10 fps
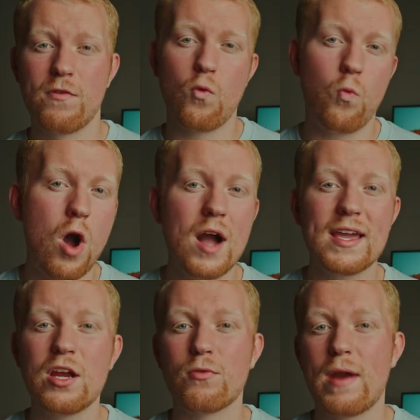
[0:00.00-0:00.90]
for
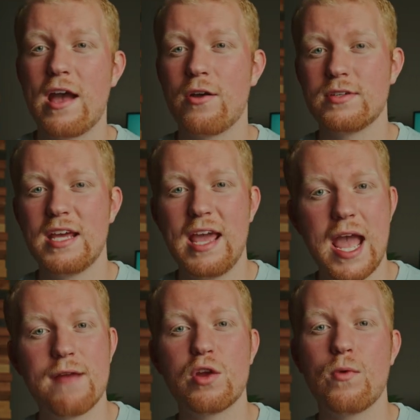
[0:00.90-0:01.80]
walking around
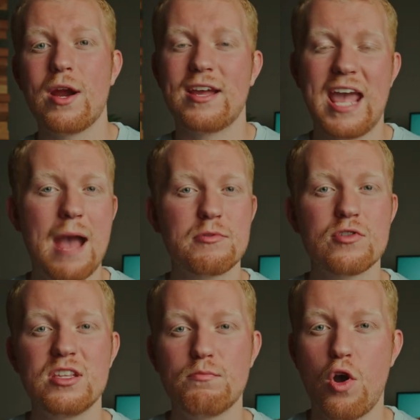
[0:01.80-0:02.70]
everywhere,
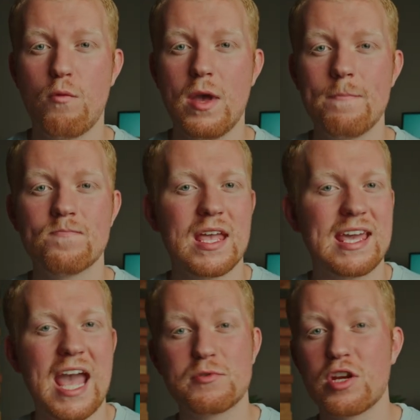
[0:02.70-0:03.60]
capturing the moment,
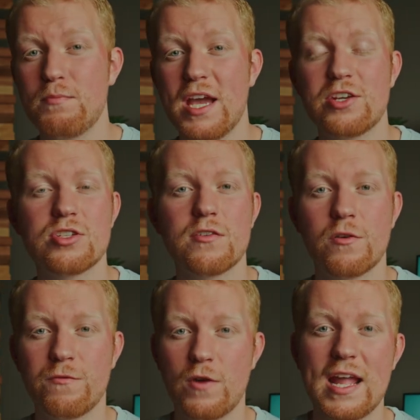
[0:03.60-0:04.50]
capturing pictures of
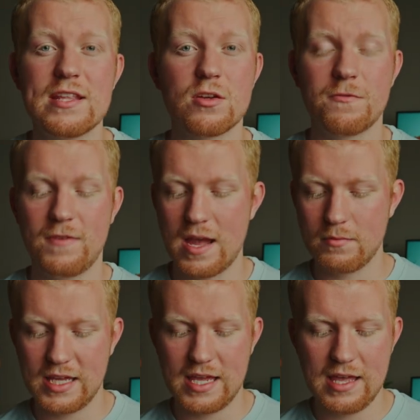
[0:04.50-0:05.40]
your friends or
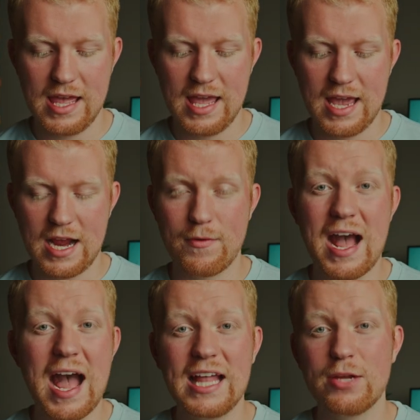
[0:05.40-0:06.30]
family, and I would
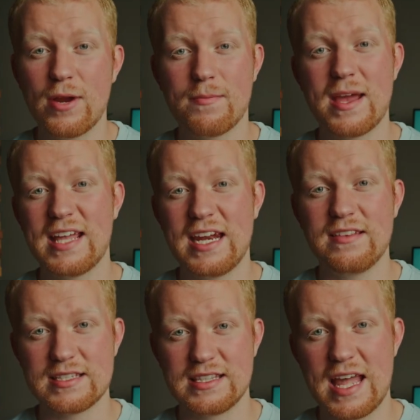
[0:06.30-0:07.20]
highly recommend
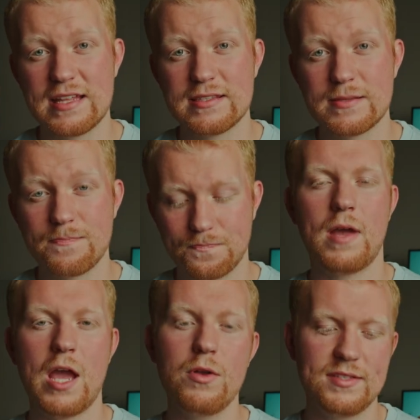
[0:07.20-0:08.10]
getting this lens.
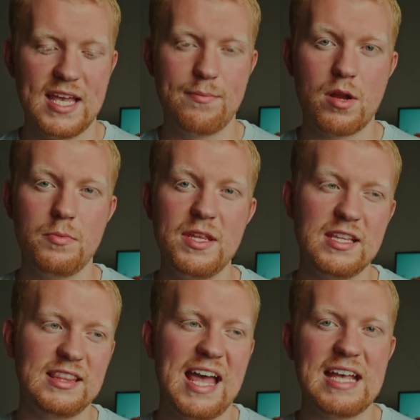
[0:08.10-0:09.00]
I will say probably
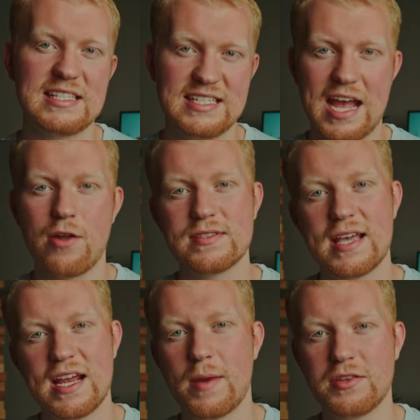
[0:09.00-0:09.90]
the last
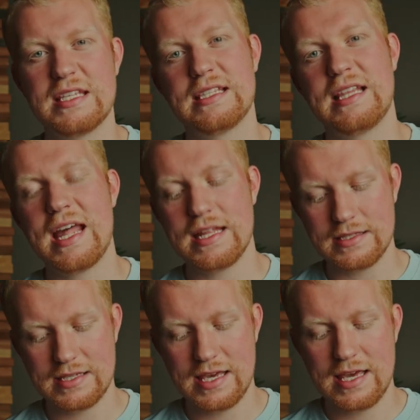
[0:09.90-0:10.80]
downside about this
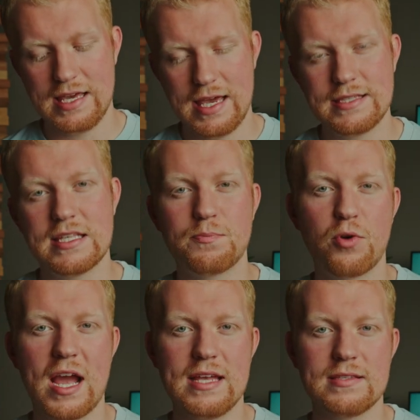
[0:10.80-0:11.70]
lens is its
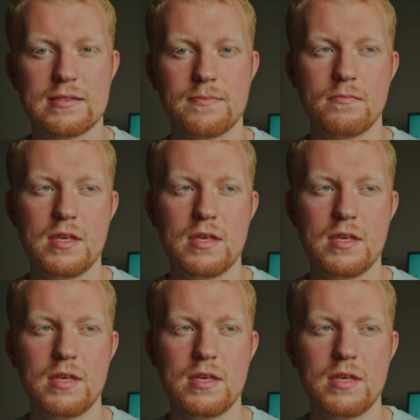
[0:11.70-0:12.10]
price.